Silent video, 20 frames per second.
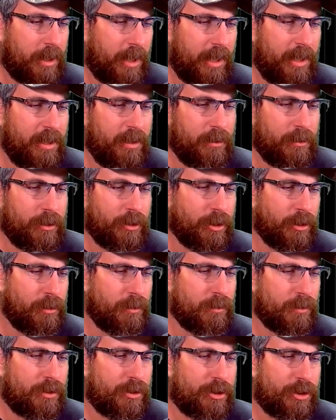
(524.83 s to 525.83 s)
can't
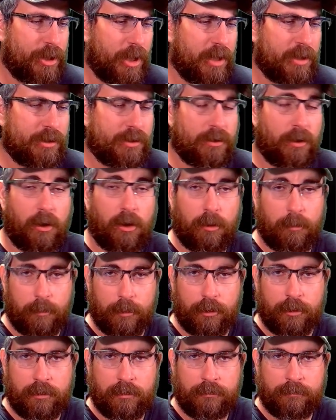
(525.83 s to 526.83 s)
use chest
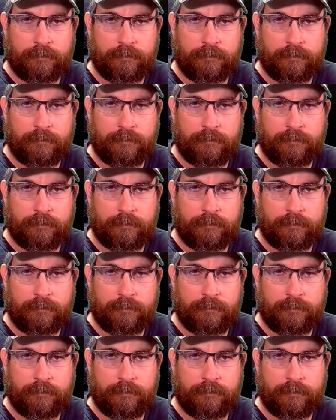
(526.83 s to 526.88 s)
armor,